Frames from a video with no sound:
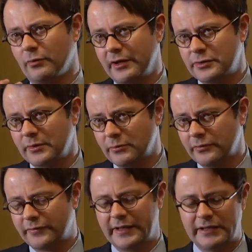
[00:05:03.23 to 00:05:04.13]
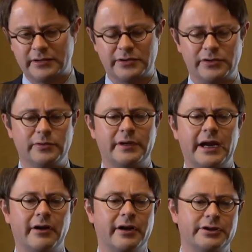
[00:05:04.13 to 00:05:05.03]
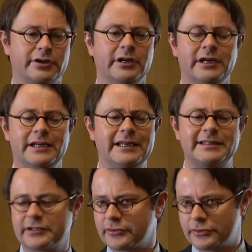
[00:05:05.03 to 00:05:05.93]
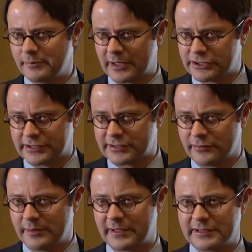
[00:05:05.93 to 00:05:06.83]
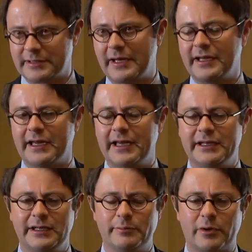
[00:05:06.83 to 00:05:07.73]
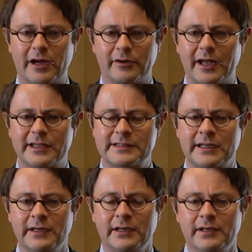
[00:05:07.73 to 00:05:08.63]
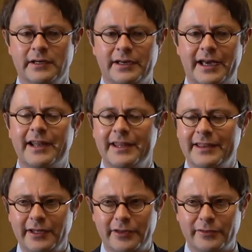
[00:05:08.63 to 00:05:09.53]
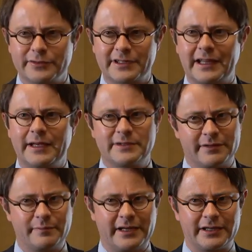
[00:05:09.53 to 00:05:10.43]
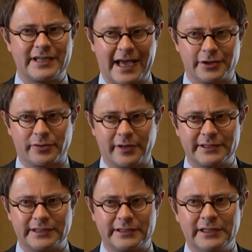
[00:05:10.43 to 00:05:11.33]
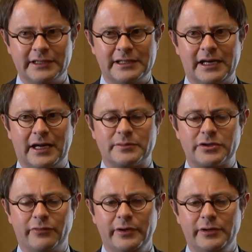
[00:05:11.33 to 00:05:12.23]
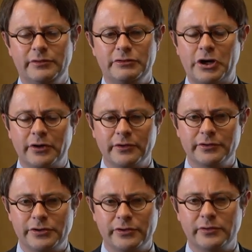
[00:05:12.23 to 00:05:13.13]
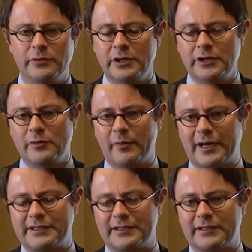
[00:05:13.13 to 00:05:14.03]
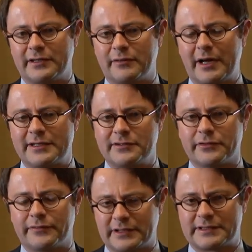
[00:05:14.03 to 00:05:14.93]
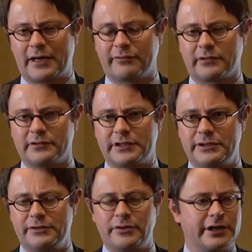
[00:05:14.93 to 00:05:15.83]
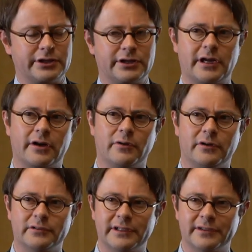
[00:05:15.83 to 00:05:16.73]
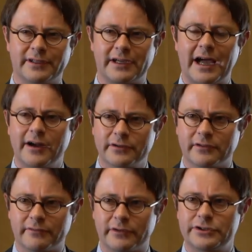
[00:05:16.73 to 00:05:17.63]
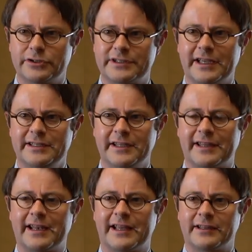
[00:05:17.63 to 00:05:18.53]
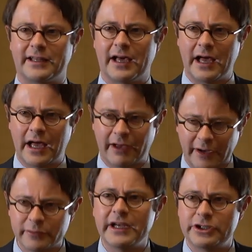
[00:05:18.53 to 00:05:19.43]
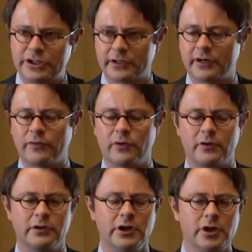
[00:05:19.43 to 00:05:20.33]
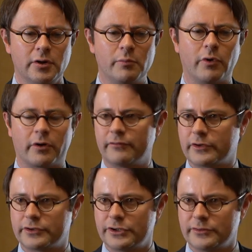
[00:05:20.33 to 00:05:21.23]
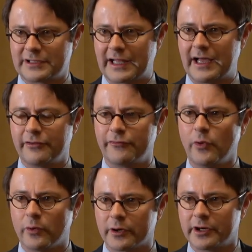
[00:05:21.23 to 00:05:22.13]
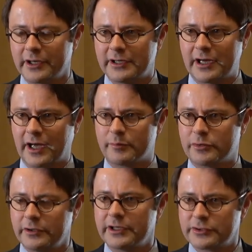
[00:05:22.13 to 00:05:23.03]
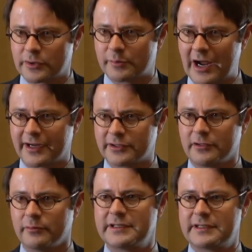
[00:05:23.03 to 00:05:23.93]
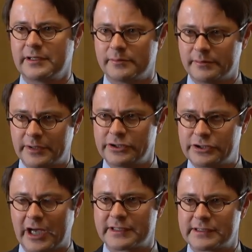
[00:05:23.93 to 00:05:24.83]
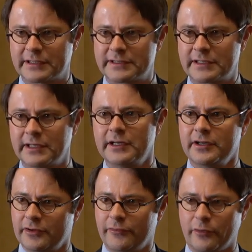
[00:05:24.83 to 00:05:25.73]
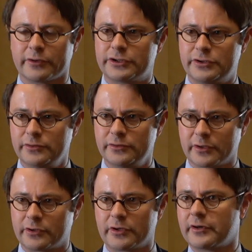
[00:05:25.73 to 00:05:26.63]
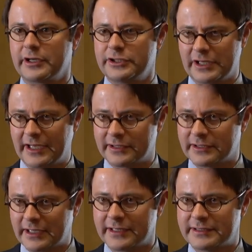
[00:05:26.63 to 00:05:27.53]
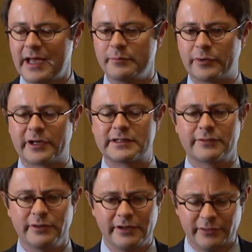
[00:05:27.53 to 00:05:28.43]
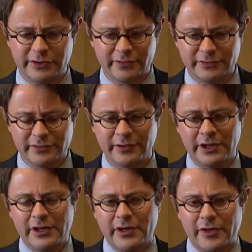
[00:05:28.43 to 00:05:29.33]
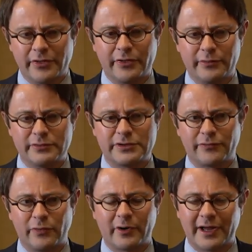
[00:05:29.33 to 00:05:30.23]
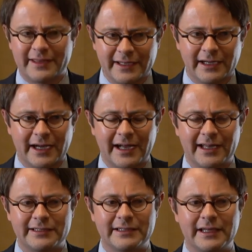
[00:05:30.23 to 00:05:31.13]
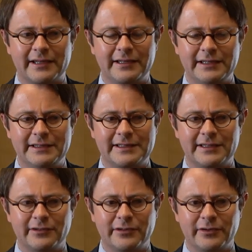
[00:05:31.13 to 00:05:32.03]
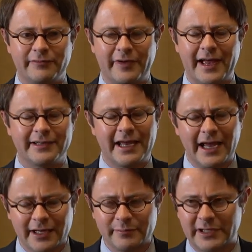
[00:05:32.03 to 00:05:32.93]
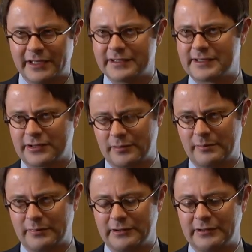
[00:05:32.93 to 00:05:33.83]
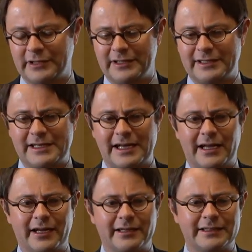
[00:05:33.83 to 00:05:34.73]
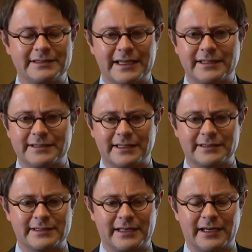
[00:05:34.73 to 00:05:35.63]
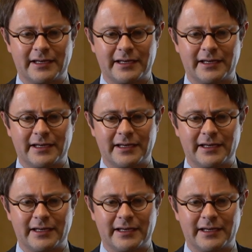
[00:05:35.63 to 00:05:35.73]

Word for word: Once we move into character, isn't there too much disagreement to make any progress? And I think those claims have been exaggerated. Um, so if we turn to what in the Western philosophical tradition are called the, the cardinal virtues, the idea that at the foundation of all moral virtues lie four, uh, prudence or practical wisdom, justice, fortitude or courage, and, and temperance. If we, if we turn to those four, I think on these there, there in fact can be considerable uh, consensus.